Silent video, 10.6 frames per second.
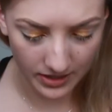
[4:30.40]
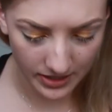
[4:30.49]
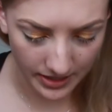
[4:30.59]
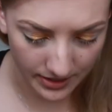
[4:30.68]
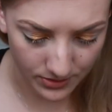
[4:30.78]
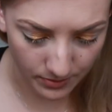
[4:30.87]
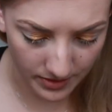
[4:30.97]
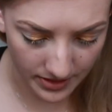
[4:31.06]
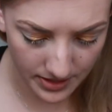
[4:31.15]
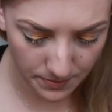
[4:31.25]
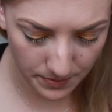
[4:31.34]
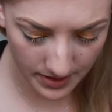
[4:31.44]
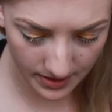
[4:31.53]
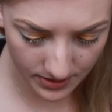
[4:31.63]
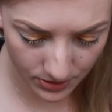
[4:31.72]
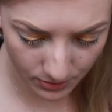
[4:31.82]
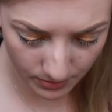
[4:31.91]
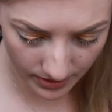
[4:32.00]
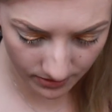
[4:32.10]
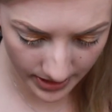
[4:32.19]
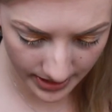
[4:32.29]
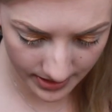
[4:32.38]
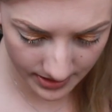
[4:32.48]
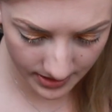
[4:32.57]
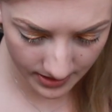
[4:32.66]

Okay, so I'm going to dip into my red.